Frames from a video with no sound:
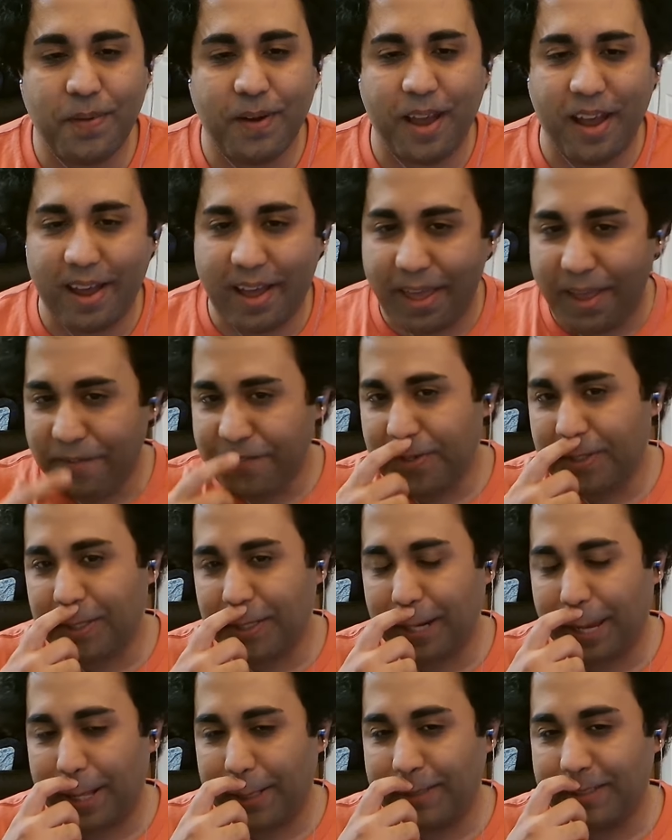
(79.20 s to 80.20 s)

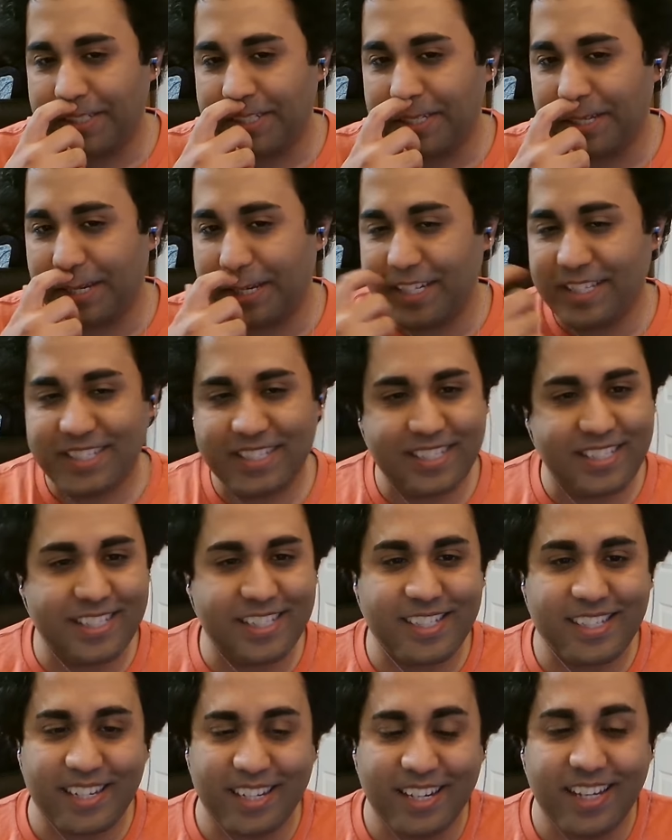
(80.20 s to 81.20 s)
Everything else,
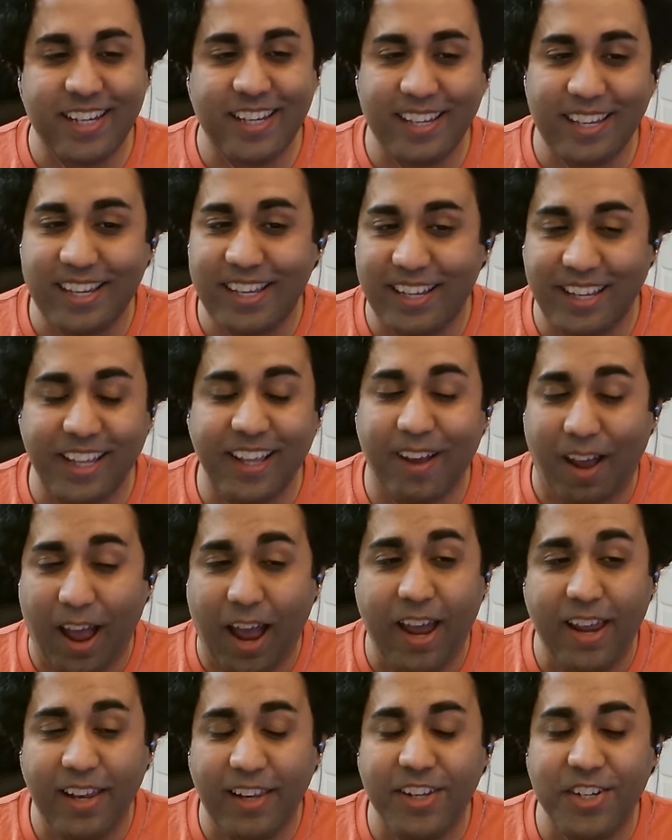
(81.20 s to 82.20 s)

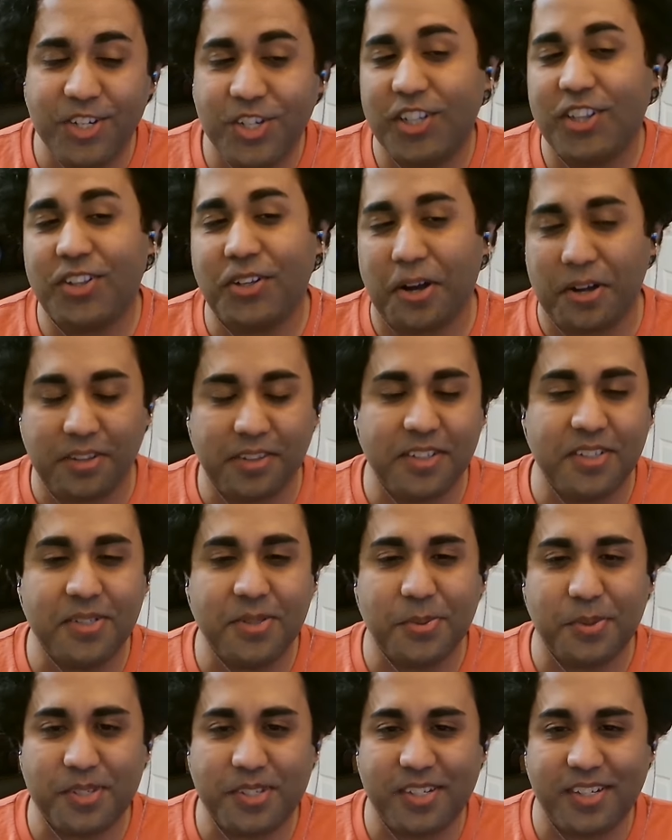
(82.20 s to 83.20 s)
I legit thought
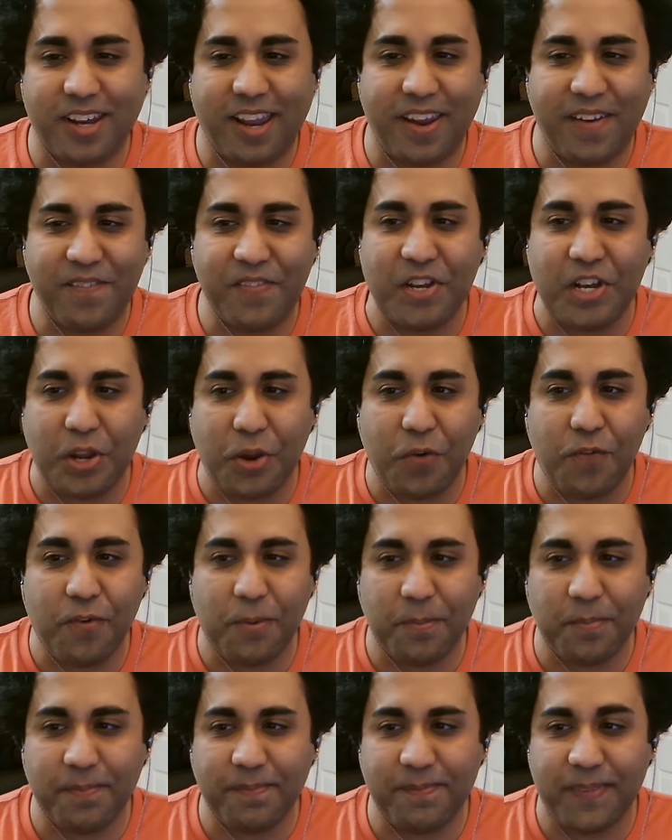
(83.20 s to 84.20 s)
this was a video
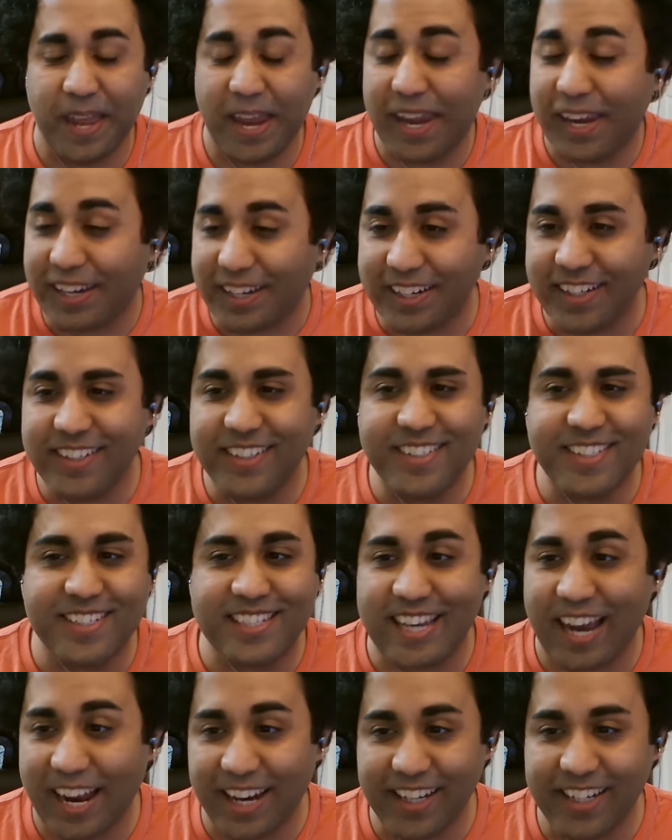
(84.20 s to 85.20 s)
from the 80s,
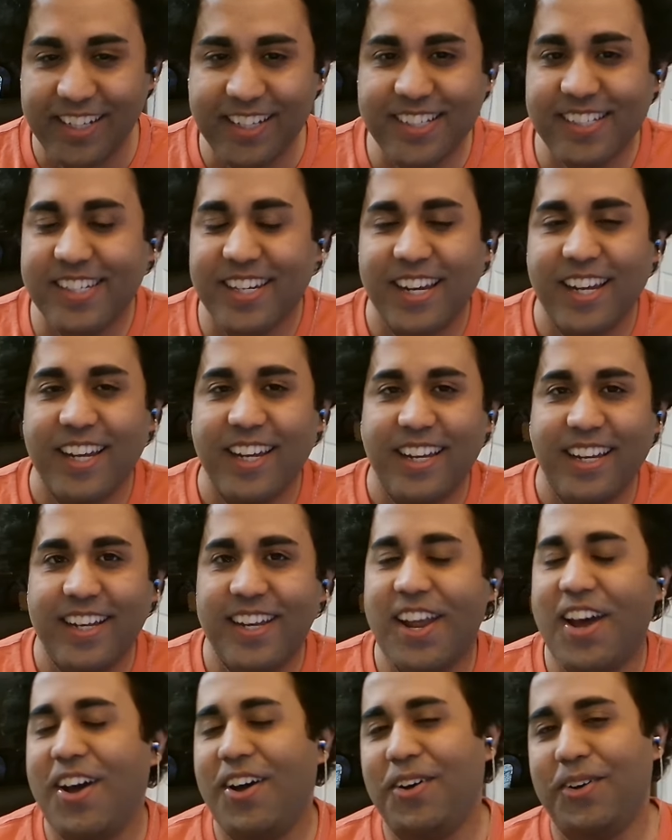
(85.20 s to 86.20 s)
90s.
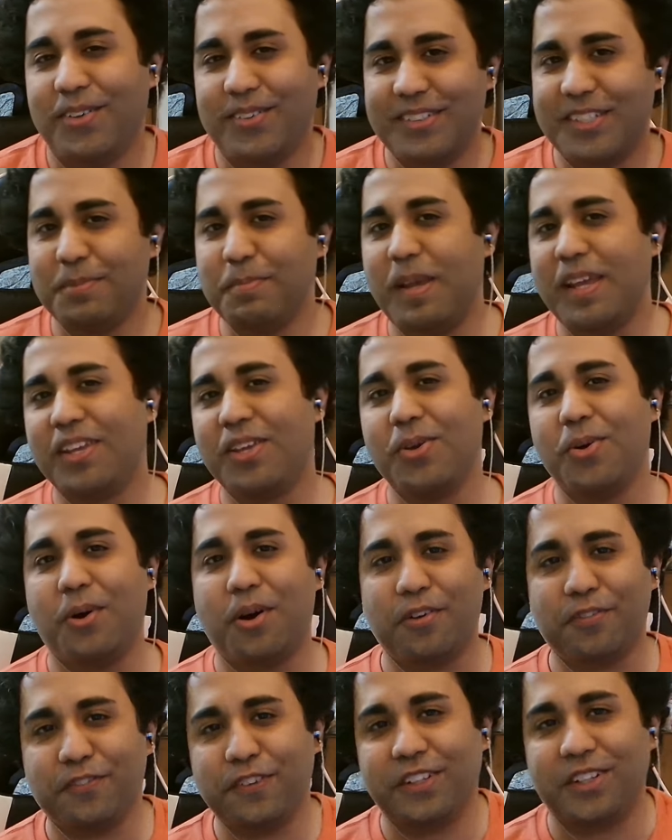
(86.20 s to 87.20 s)
Now, to make you
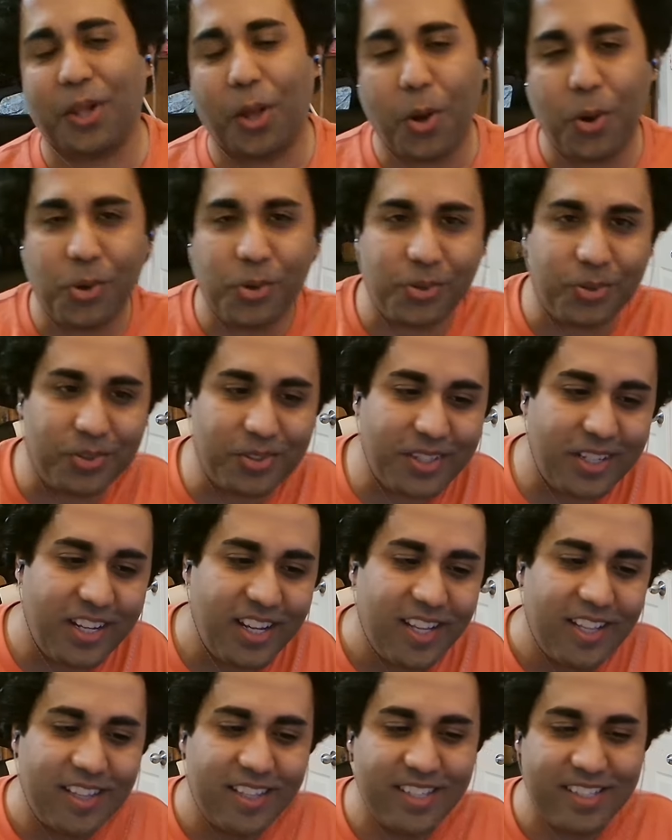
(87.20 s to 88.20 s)
all feel old,
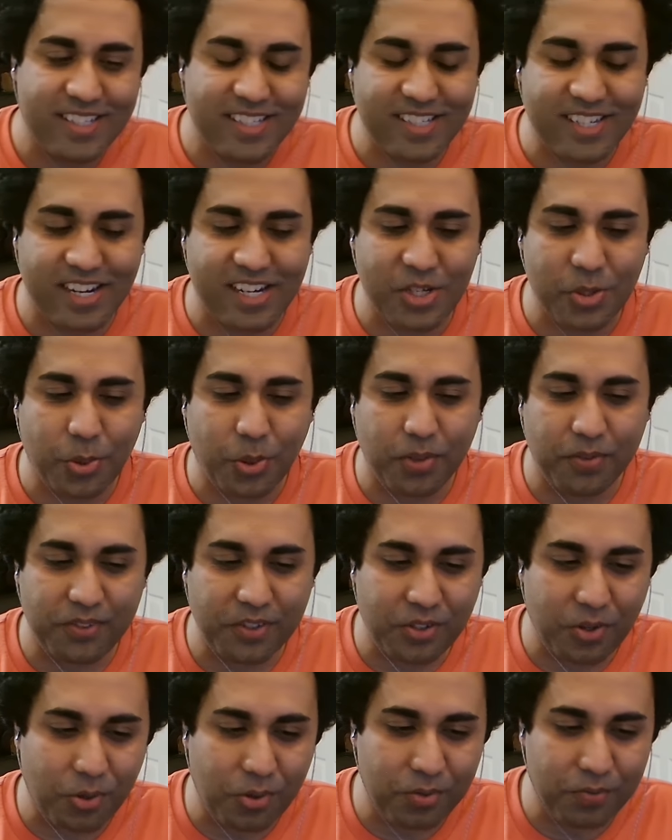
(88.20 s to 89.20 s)
this is a
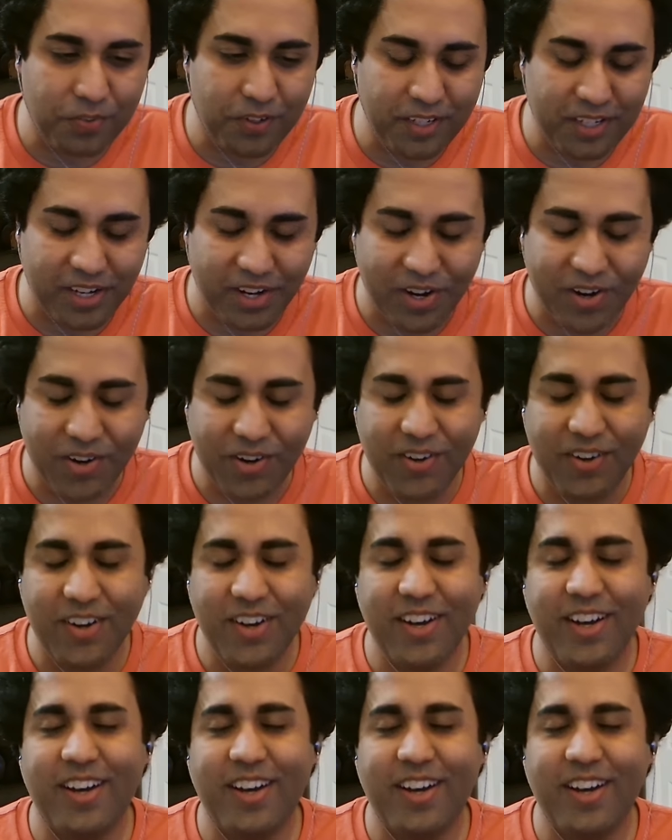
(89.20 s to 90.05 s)
12-year-old video